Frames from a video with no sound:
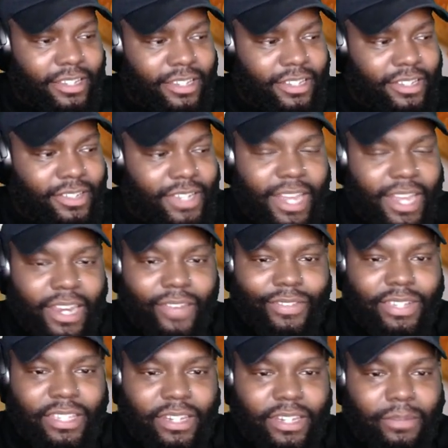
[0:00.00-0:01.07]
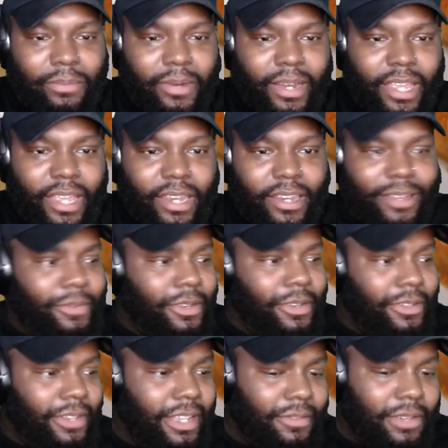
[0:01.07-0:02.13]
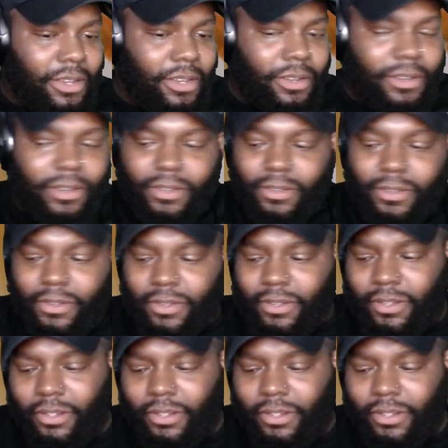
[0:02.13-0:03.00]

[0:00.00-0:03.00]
can't even see the bread no more. Like, what's going on? I